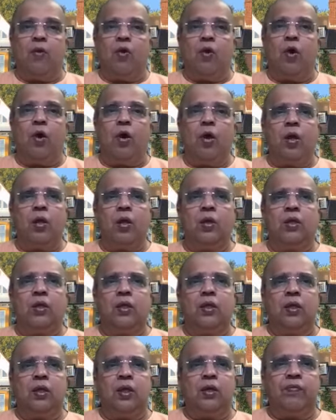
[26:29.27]
All
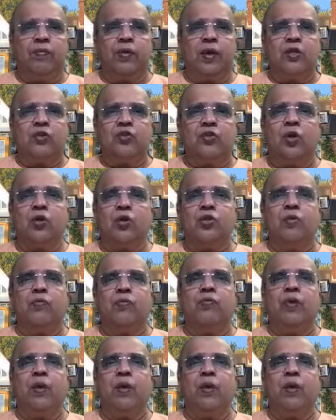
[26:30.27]
the different sorts of